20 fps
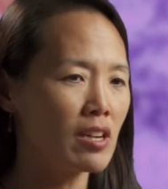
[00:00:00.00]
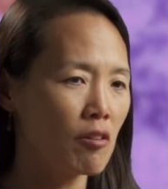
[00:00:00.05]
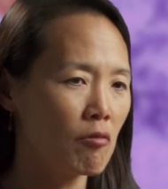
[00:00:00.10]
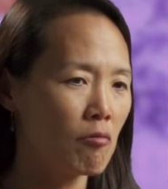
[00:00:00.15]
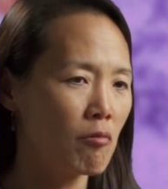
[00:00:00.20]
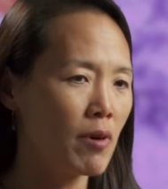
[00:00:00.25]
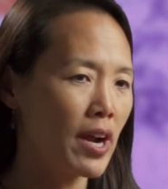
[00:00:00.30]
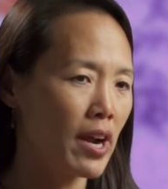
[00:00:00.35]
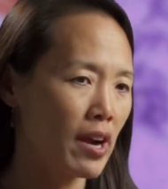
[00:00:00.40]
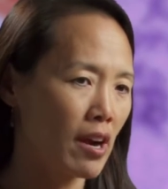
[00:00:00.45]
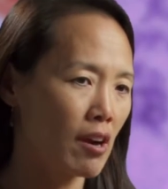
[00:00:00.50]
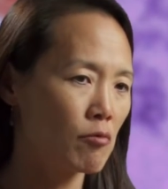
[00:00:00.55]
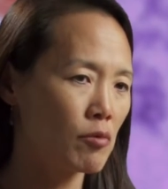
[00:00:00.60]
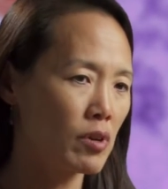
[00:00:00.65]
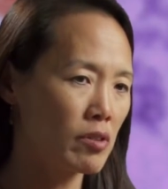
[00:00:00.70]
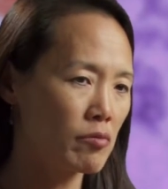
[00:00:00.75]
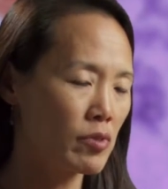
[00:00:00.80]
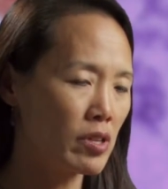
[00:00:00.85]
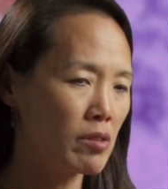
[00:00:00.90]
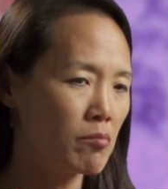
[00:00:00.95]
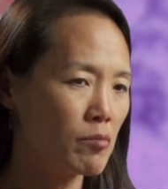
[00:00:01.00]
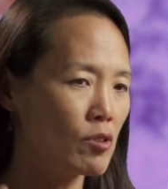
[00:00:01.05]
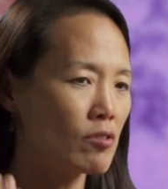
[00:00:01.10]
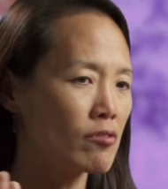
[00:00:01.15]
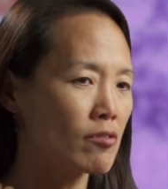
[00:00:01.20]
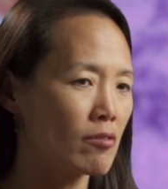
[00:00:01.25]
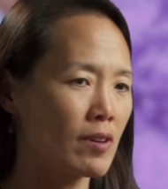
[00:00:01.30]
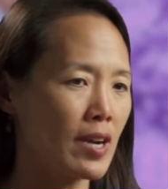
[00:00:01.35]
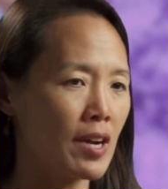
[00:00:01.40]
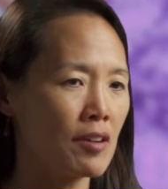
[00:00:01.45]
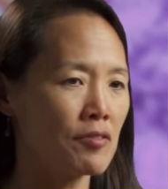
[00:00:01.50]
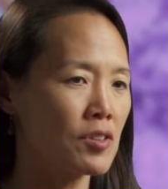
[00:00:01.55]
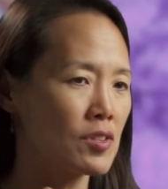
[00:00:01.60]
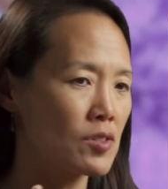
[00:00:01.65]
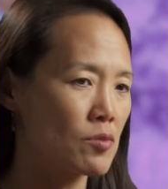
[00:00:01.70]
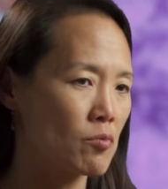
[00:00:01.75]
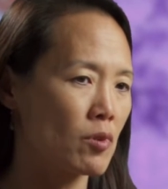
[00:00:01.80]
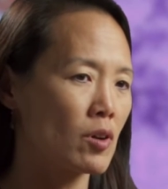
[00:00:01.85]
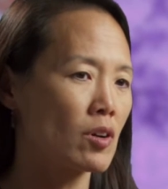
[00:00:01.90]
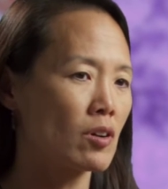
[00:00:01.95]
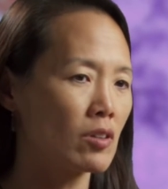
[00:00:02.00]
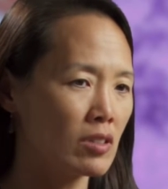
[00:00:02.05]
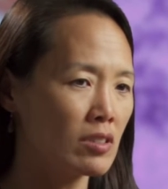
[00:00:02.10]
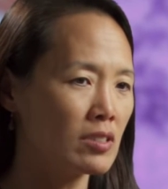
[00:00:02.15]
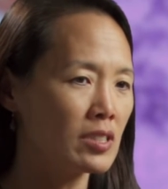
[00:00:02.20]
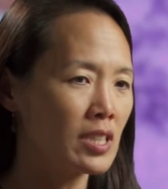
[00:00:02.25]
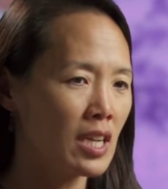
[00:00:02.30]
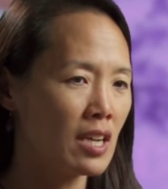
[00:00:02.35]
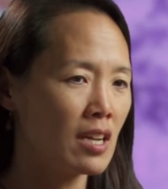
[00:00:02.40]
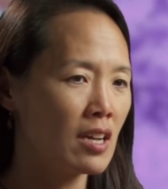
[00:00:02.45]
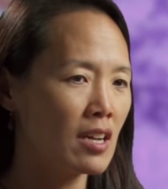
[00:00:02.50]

aware when we move around this world